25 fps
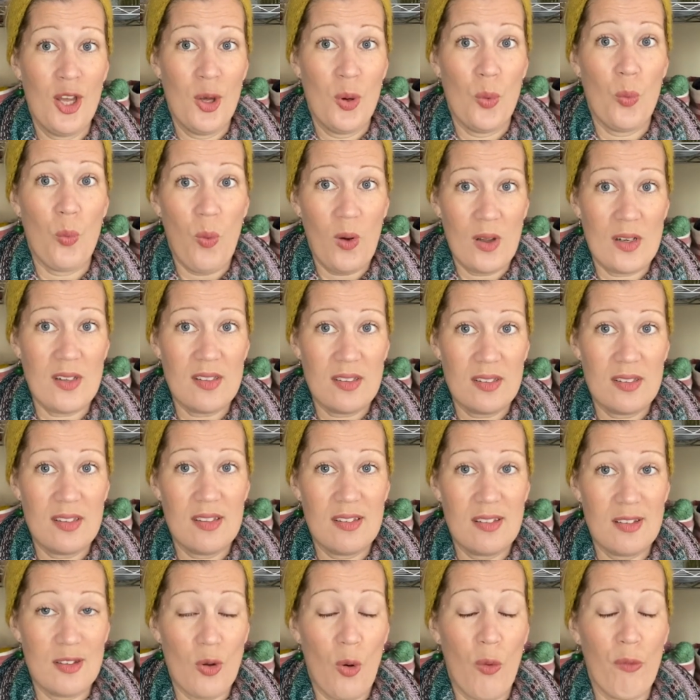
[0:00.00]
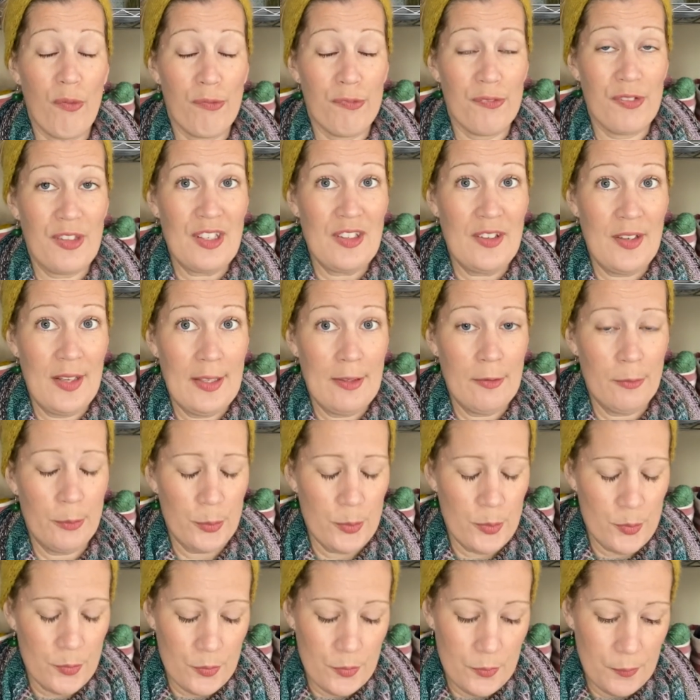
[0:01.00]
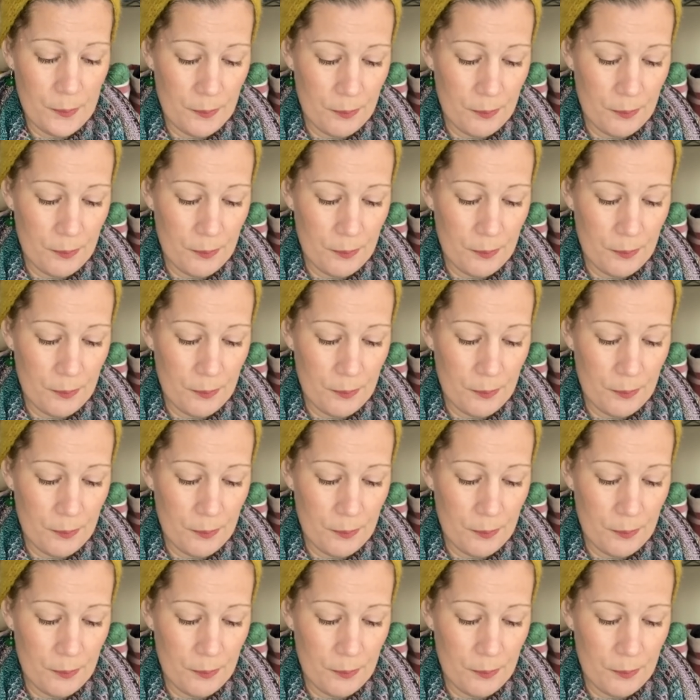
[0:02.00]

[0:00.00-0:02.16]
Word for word: once it's off the needles.